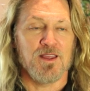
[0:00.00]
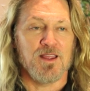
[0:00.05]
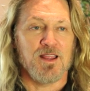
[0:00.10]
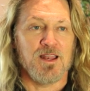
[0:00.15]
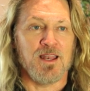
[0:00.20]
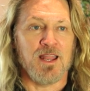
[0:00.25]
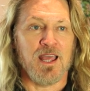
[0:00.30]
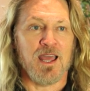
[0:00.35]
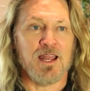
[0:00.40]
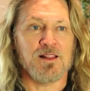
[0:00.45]

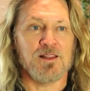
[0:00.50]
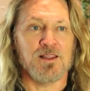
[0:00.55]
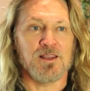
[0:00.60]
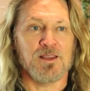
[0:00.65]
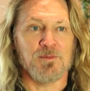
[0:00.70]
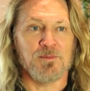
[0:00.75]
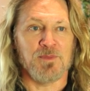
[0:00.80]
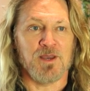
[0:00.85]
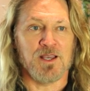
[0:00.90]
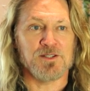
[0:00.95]
Natalie
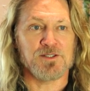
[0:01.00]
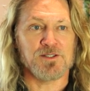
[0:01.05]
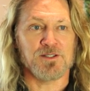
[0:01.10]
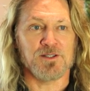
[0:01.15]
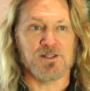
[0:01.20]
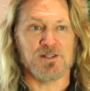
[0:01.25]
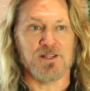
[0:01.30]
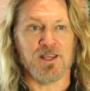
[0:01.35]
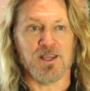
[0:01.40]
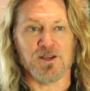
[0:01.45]
can
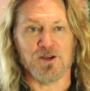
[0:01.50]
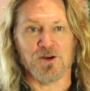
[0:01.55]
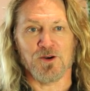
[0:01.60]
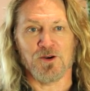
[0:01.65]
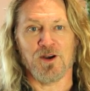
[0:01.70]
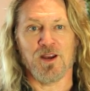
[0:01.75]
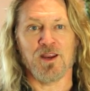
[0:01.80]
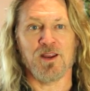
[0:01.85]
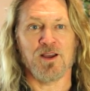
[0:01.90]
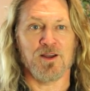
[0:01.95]
basically take a
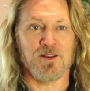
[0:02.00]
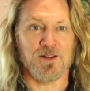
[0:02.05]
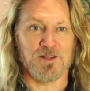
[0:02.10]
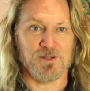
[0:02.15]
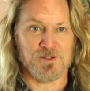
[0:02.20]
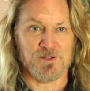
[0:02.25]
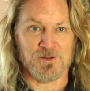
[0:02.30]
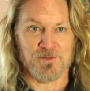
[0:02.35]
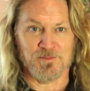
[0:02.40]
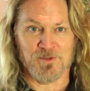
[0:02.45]
crayon and
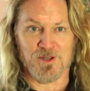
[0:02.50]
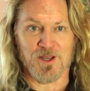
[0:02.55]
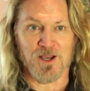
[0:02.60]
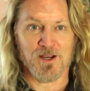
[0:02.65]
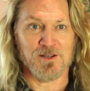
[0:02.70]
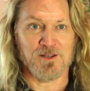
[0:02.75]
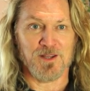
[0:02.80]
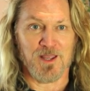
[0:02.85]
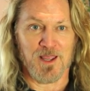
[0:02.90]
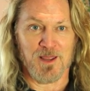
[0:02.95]
some
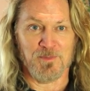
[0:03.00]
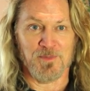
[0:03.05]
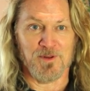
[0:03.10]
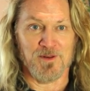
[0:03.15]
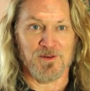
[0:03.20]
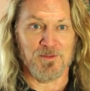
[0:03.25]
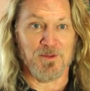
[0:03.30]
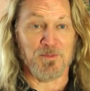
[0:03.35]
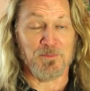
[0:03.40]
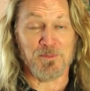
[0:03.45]
duct tape
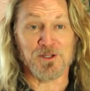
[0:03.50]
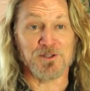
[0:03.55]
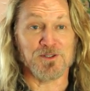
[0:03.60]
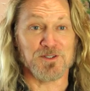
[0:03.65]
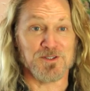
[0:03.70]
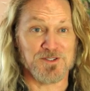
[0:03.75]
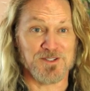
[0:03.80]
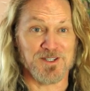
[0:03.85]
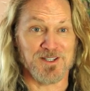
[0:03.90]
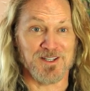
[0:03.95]
and build a
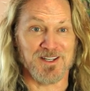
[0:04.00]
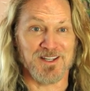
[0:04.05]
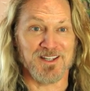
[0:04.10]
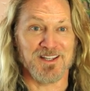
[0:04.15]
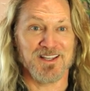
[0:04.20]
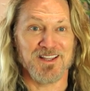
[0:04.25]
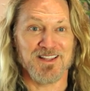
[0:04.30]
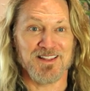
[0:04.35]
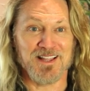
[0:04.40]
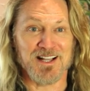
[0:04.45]
city.
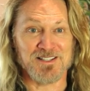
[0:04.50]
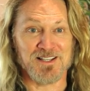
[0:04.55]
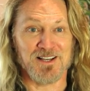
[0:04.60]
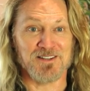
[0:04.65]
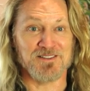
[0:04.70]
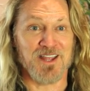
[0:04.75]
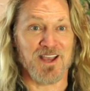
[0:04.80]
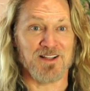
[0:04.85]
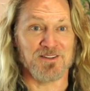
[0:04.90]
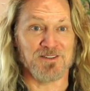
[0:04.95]
That's how
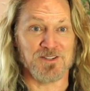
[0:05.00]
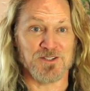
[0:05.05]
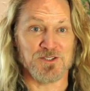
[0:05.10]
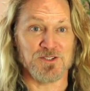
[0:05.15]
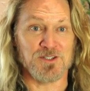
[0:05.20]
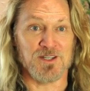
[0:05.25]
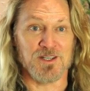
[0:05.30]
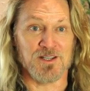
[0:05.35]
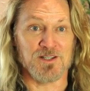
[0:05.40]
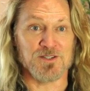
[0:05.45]
talented
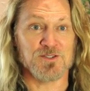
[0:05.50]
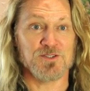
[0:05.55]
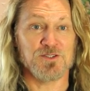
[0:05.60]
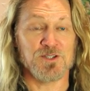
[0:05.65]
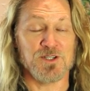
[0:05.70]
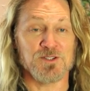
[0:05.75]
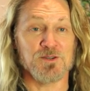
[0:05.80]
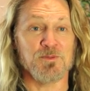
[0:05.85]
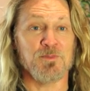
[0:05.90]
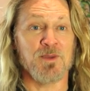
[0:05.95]
she is.
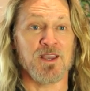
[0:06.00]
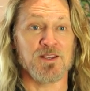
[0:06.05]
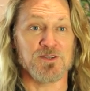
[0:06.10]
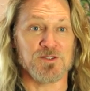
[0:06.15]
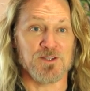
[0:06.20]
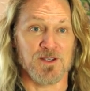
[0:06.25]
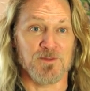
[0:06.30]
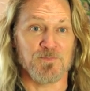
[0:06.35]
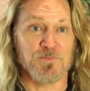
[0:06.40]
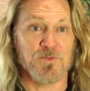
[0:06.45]
She's amazing.